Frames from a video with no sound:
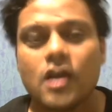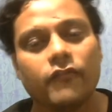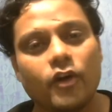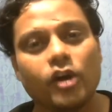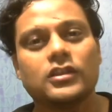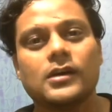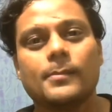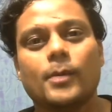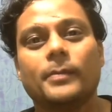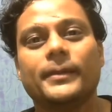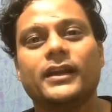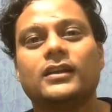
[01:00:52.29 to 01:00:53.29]
For the
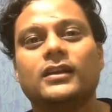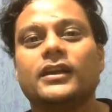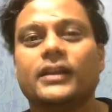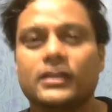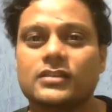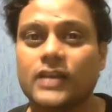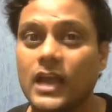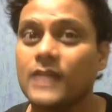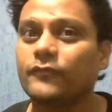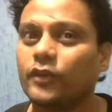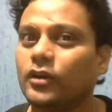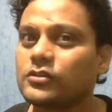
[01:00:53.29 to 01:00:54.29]
moment, it is time
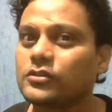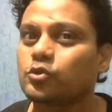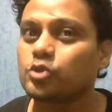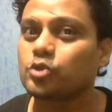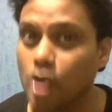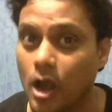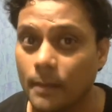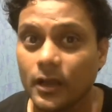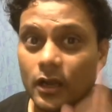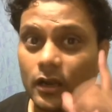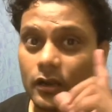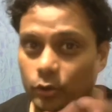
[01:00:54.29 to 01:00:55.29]
for us to
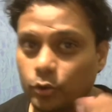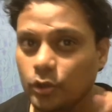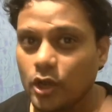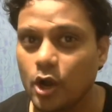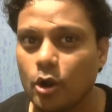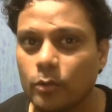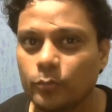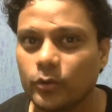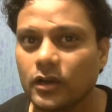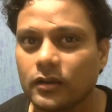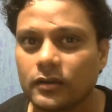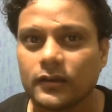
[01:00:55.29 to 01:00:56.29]
stop. Do your
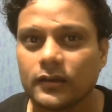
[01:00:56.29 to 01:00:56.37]
homework.